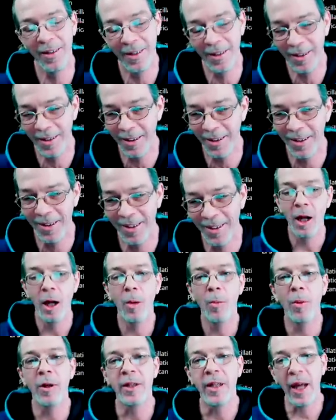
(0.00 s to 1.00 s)

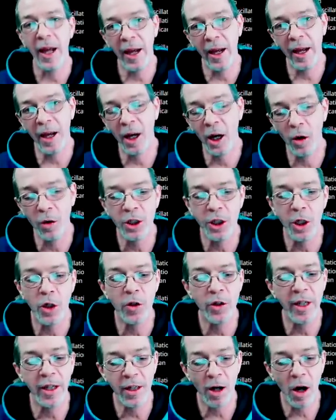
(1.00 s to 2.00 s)
but the AO
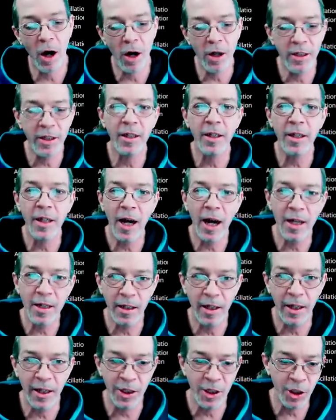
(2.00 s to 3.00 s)
shows that the Arctic
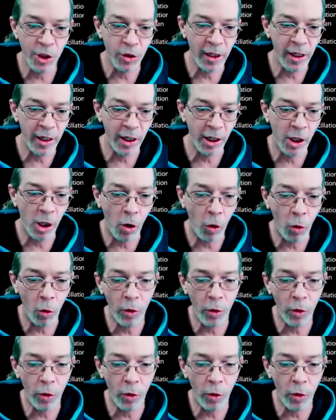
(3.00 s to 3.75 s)
Oscillation shows that the cold